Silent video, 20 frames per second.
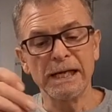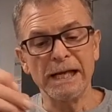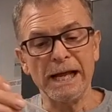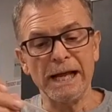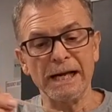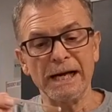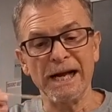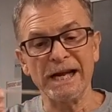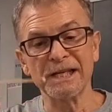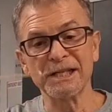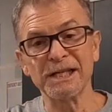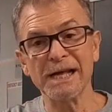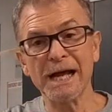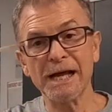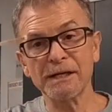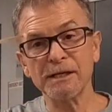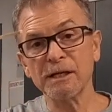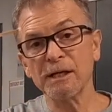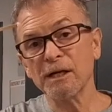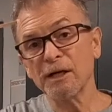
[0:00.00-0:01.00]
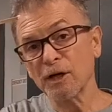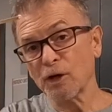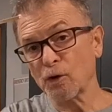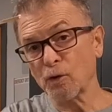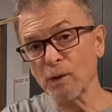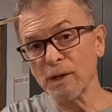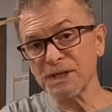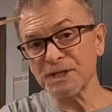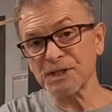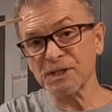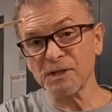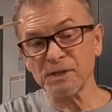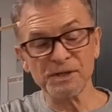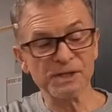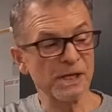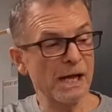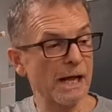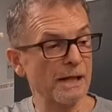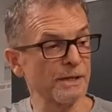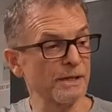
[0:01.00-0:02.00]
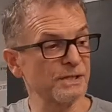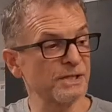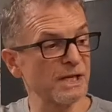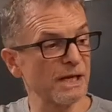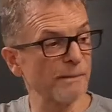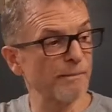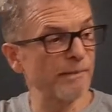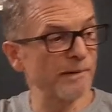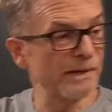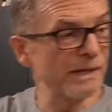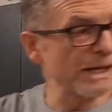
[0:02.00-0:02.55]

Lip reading: and I get crystals on the tip of